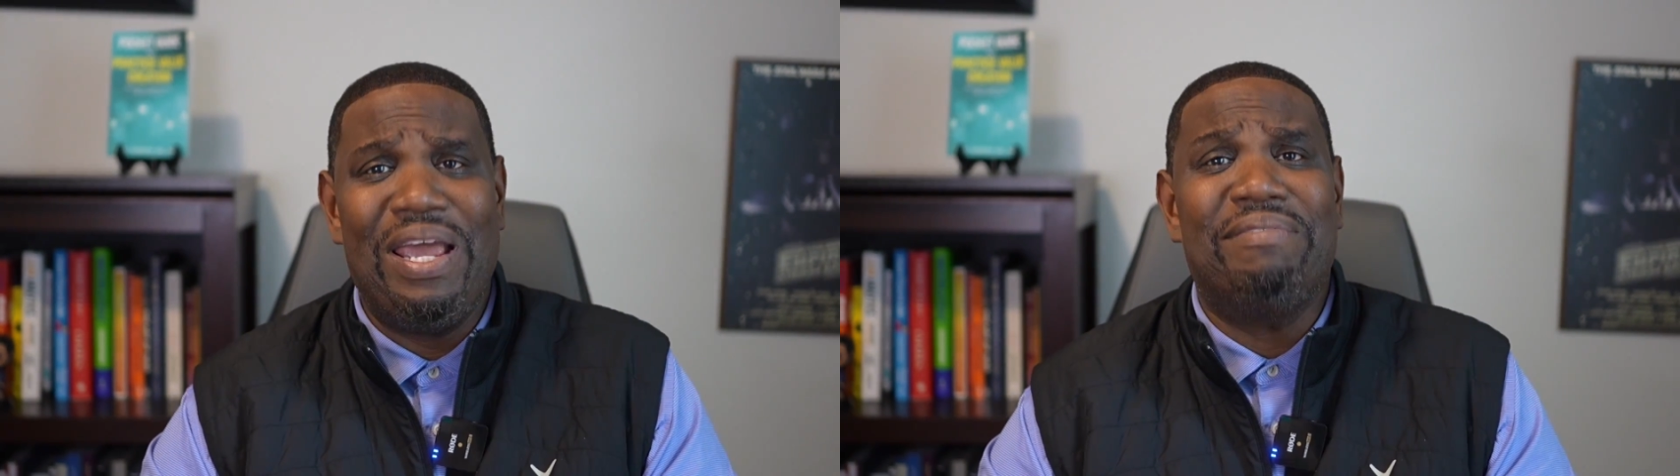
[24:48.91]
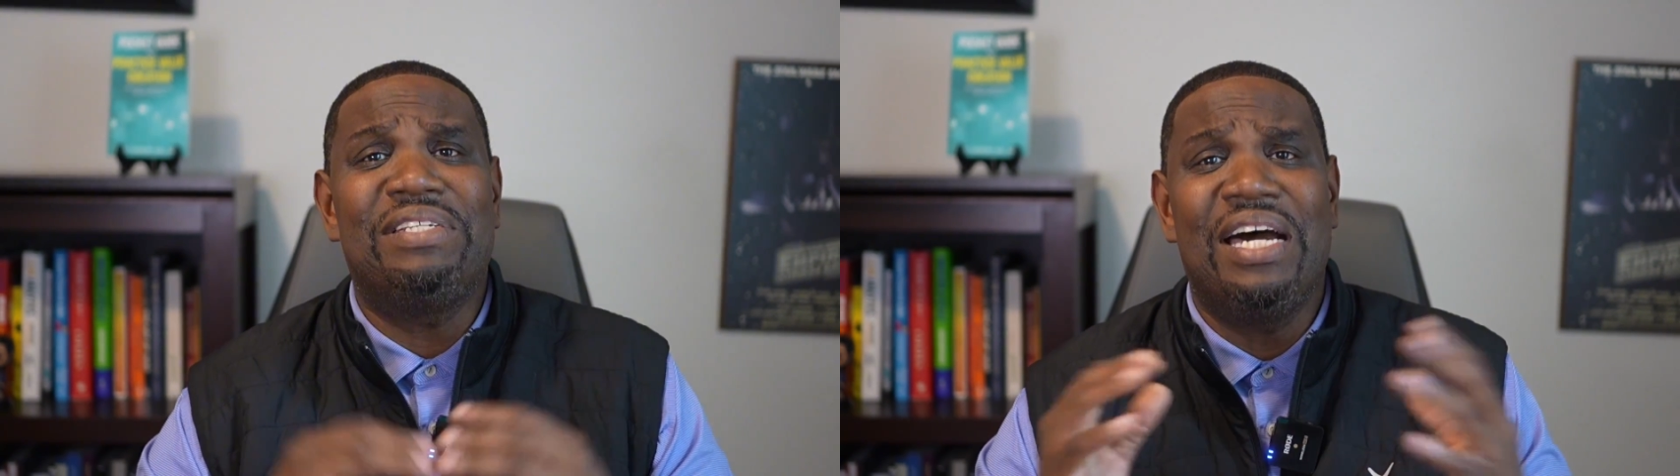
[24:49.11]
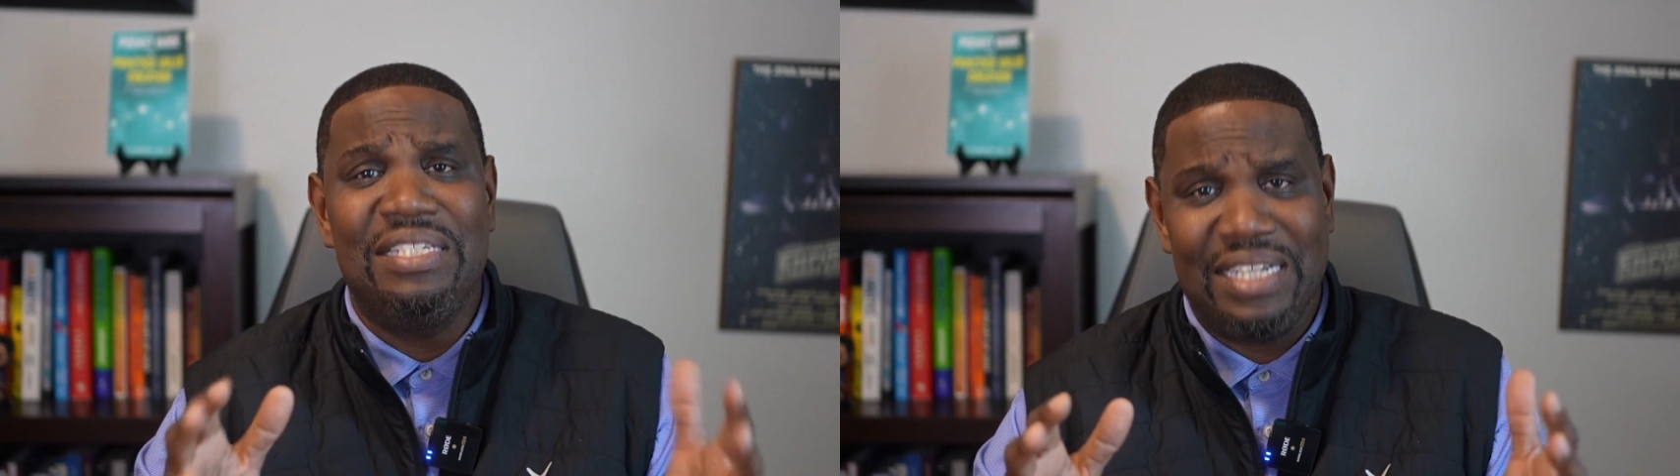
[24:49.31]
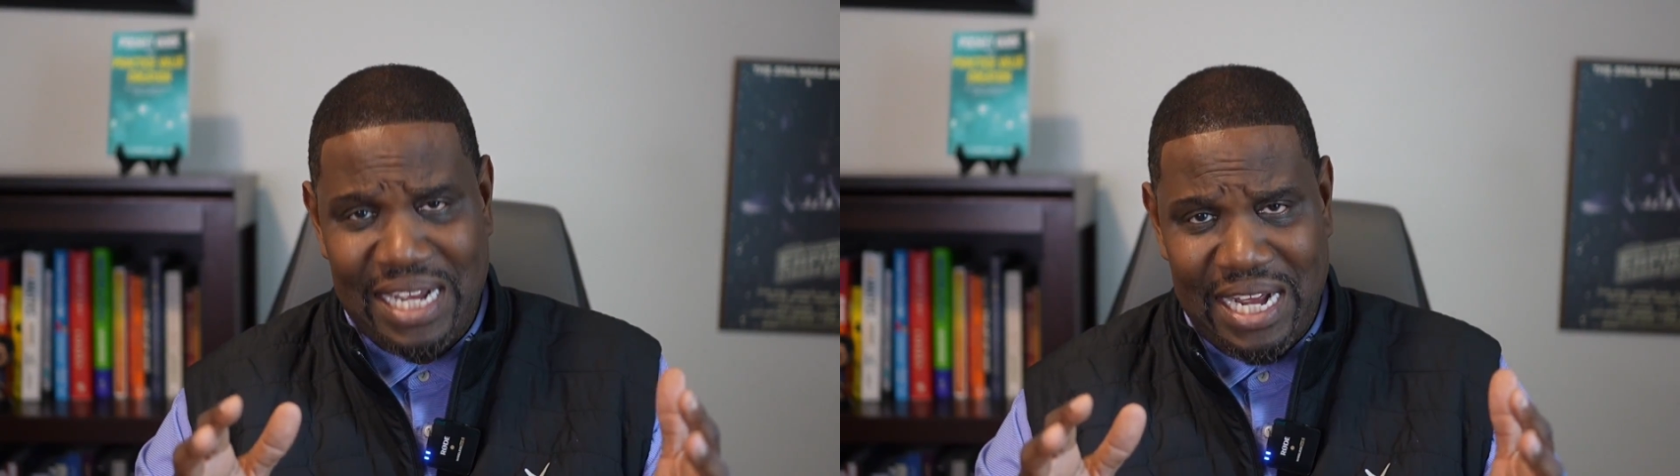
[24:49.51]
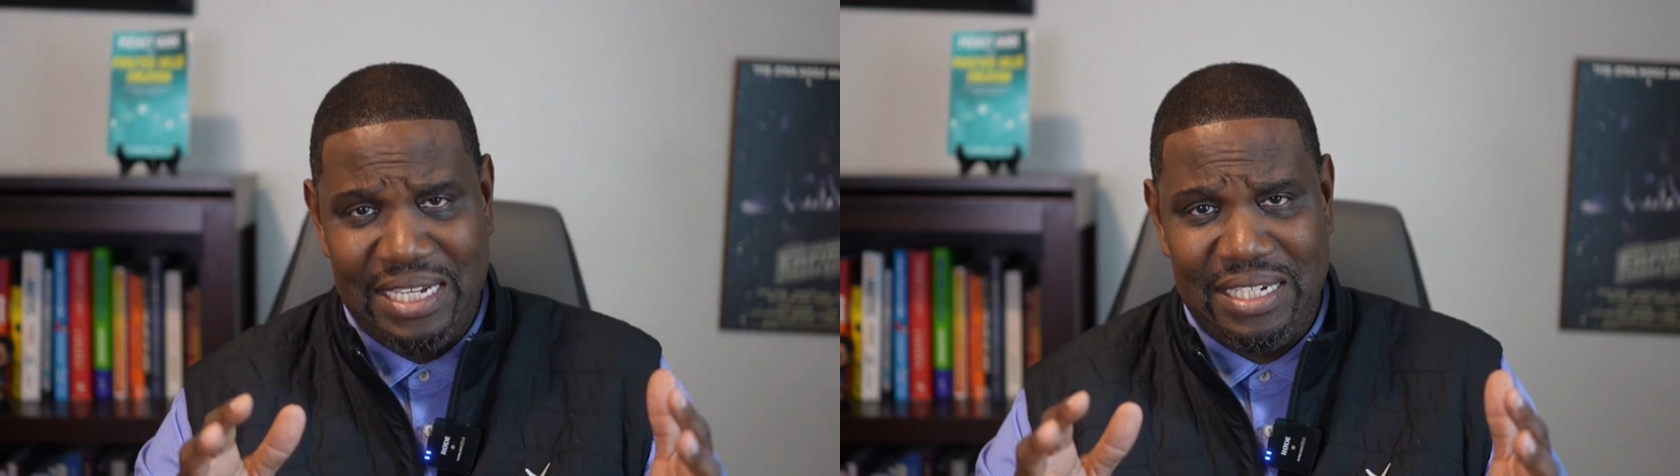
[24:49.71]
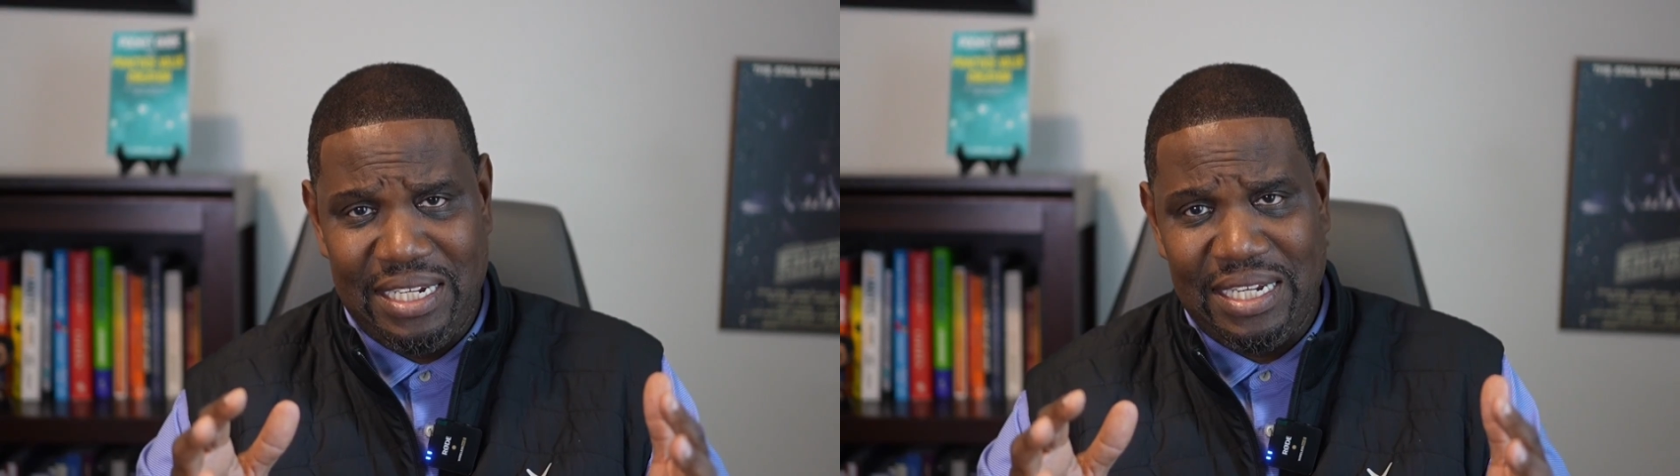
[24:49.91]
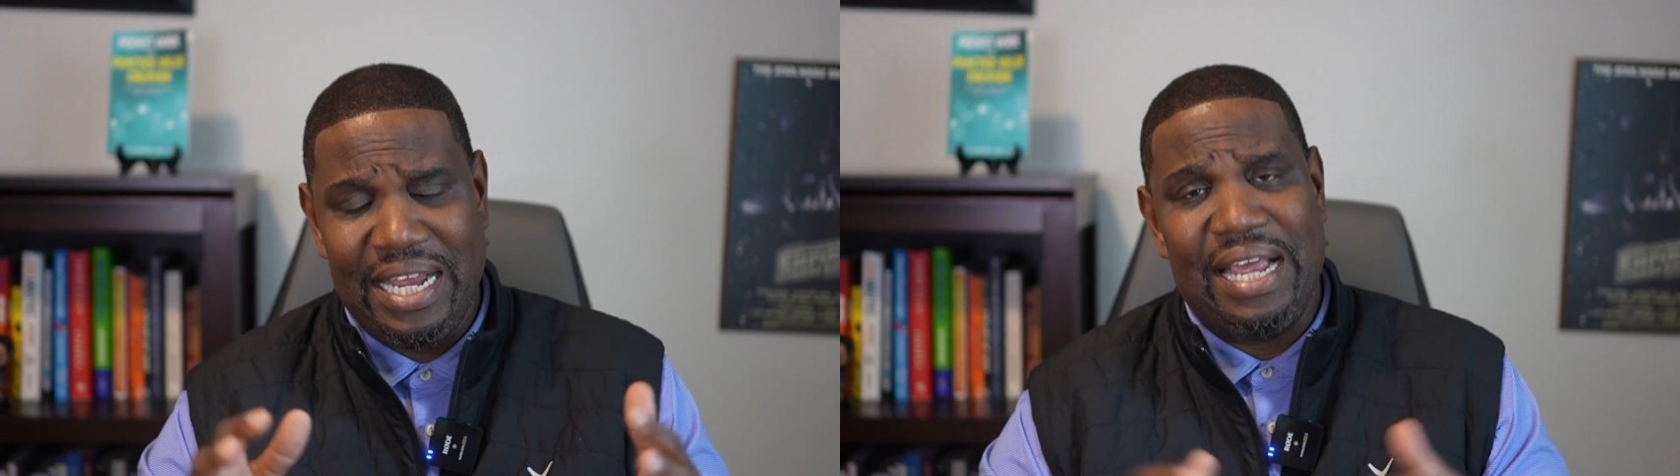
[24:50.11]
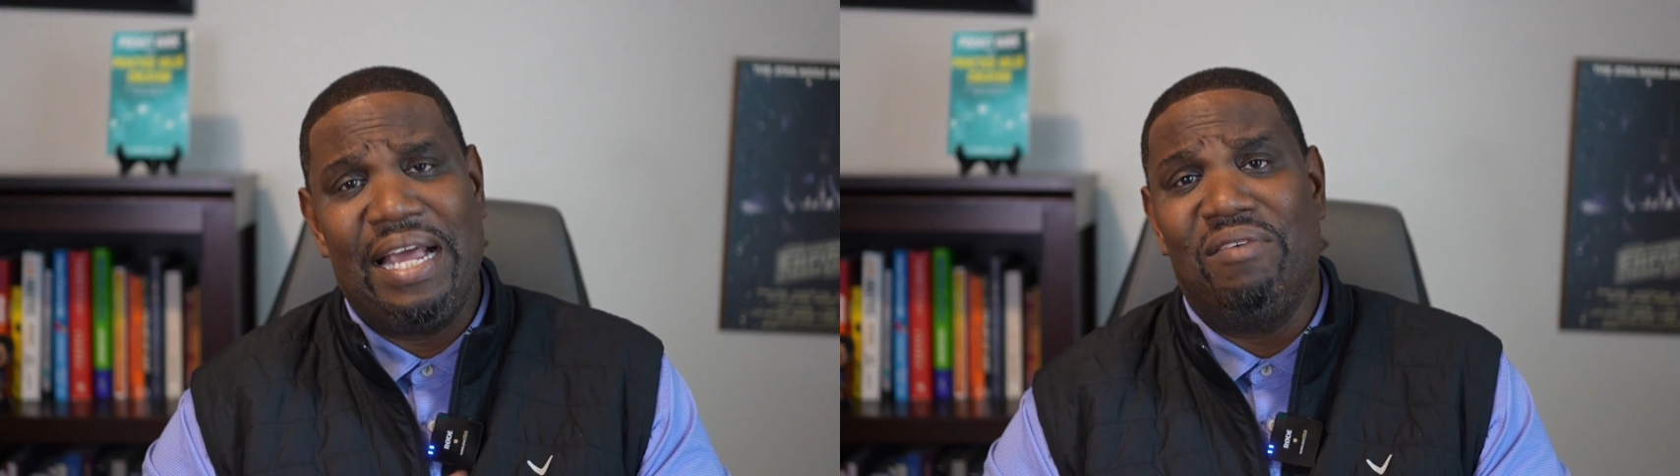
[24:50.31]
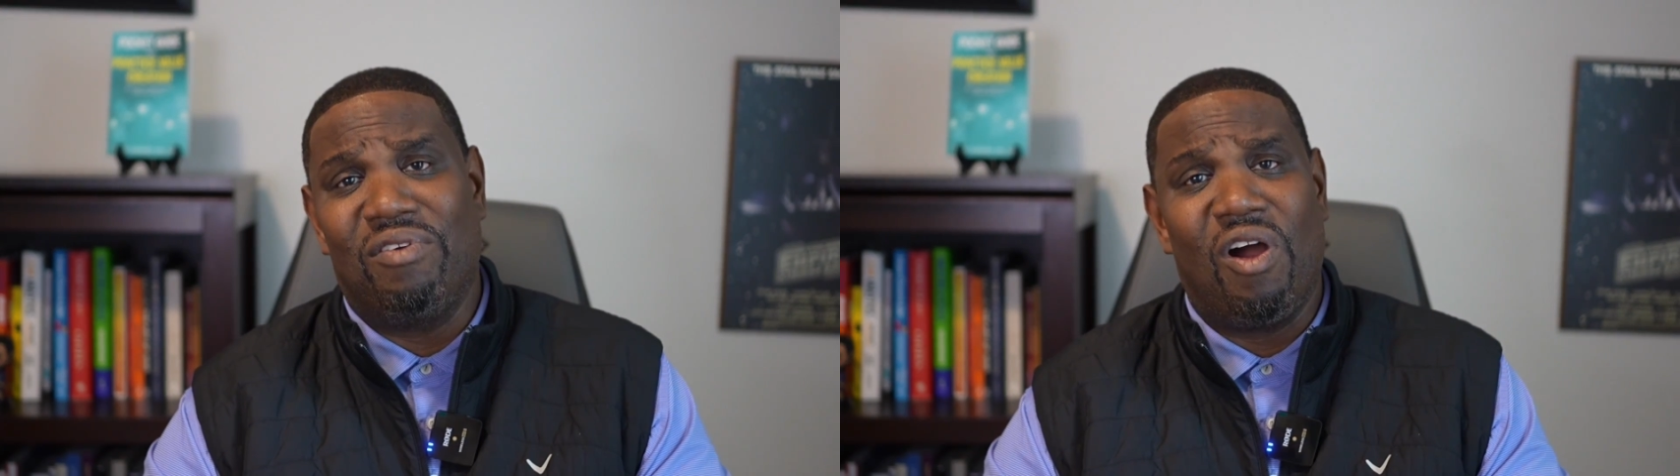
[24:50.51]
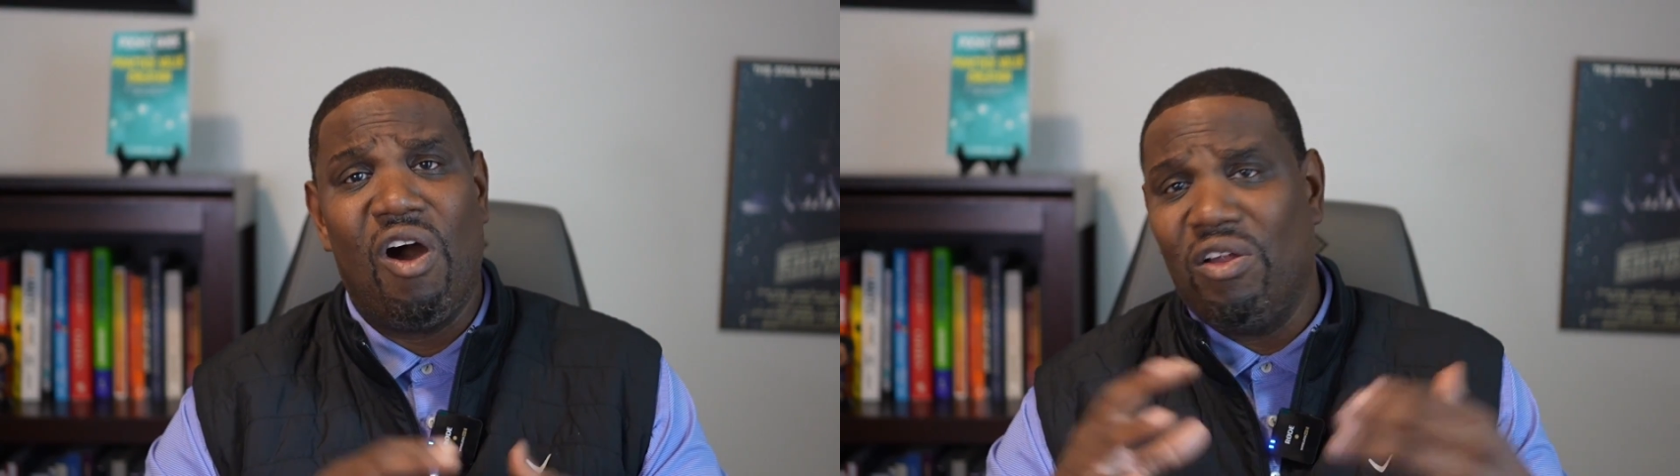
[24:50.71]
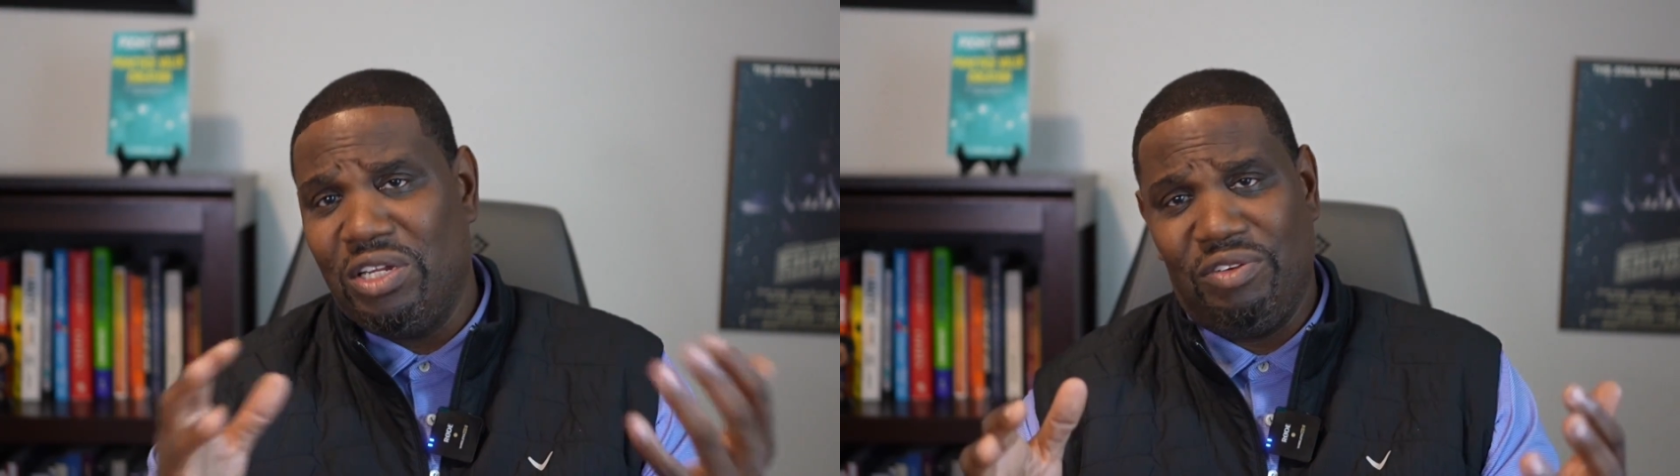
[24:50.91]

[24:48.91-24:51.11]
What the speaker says: We have tons of content that can cover all